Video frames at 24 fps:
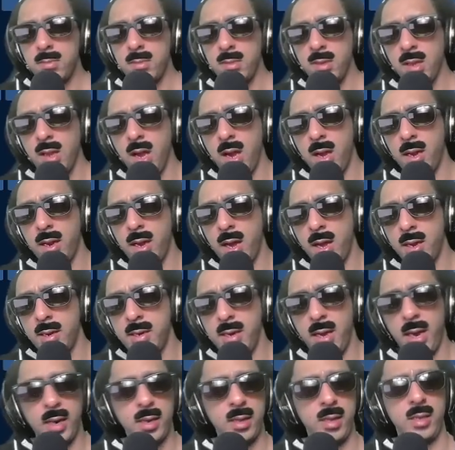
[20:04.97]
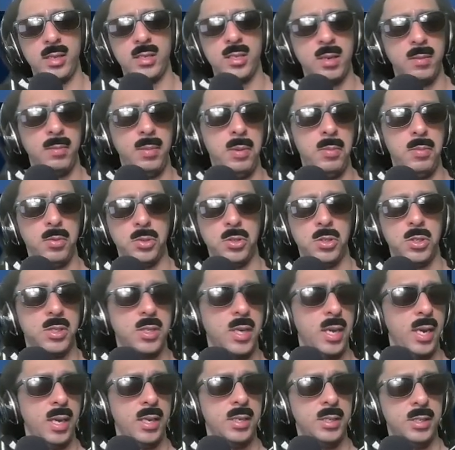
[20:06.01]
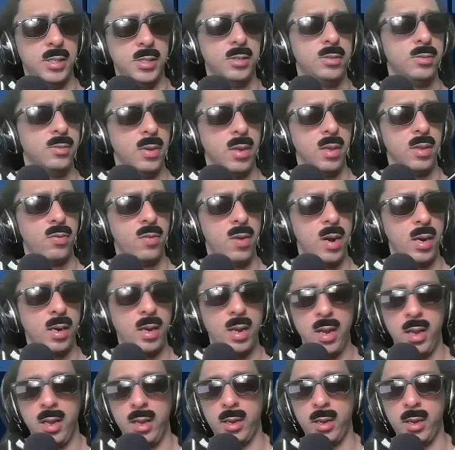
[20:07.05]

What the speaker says: a deck that some people just can't deal with, right?